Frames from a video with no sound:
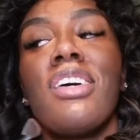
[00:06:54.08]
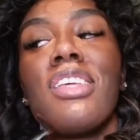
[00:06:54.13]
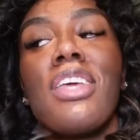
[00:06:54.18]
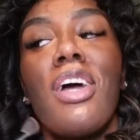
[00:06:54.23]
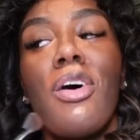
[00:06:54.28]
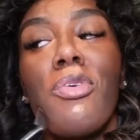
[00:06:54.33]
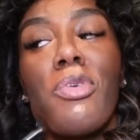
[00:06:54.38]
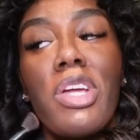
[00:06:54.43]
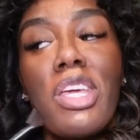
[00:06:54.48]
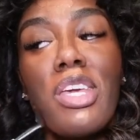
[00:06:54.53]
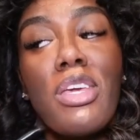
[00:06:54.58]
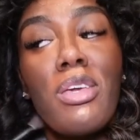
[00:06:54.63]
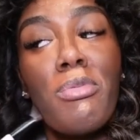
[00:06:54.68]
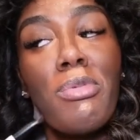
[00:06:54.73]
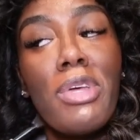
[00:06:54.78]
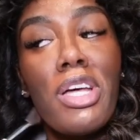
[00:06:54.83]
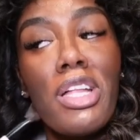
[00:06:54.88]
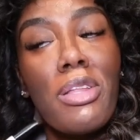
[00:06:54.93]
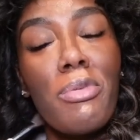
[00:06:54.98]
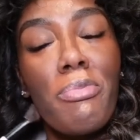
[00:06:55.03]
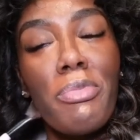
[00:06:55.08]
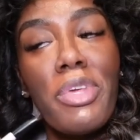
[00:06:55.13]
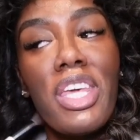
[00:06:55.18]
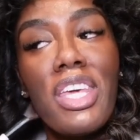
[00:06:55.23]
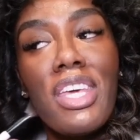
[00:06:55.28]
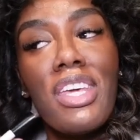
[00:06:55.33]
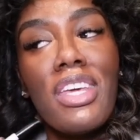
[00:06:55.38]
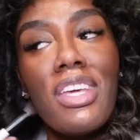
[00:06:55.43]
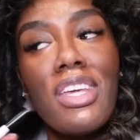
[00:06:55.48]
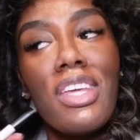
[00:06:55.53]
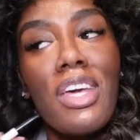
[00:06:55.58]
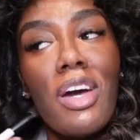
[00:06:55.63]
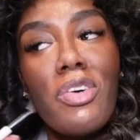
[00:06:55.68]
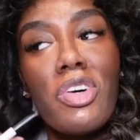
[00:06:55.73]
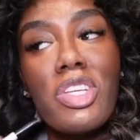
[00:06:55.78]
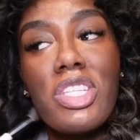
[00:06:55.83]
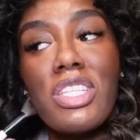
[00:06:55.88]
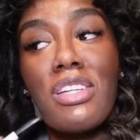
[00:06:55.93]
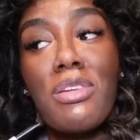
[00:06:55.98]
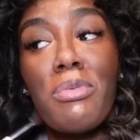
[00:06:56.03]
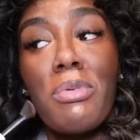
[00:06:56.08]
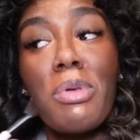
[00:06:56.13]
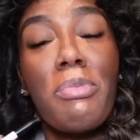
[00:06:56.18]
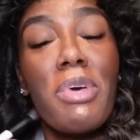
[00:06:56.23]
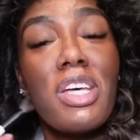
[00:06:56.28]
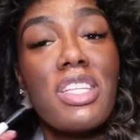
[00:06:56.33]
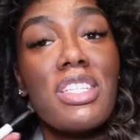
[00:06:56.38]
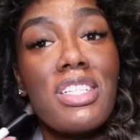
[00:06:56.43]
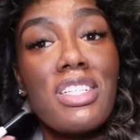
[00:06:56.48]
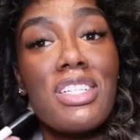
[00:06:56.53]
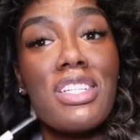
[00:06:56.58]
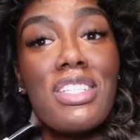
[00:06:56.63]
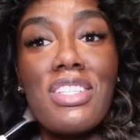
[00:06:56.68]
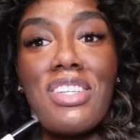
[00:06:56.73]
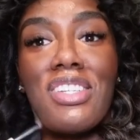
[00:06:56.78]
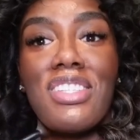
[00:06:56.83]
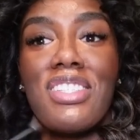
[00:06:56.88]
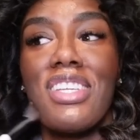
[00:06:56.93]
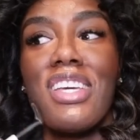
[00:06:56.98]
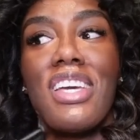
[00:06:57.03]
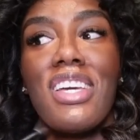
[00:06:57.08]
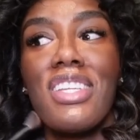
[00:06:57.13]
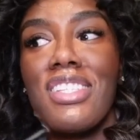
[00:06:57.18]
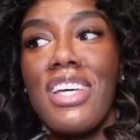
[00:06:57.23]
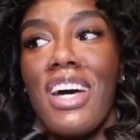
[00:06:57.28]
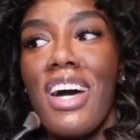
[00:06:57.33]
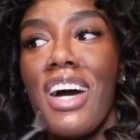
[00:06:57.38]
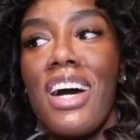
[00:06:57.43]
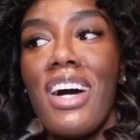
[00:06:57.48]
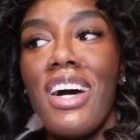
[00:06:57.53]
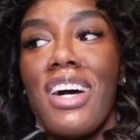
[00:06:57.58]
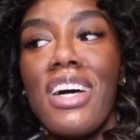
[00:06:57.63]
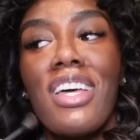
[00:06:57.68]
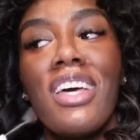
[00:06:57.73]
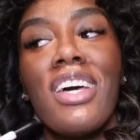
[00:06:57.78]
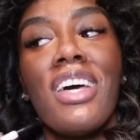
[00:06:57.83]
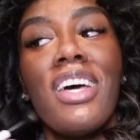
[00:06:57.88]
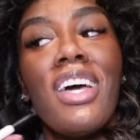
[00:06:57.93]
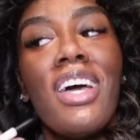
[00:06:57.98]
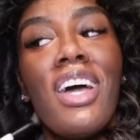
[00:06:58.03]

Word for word: y'all were emailing me, y'all were sending me messages on TikTok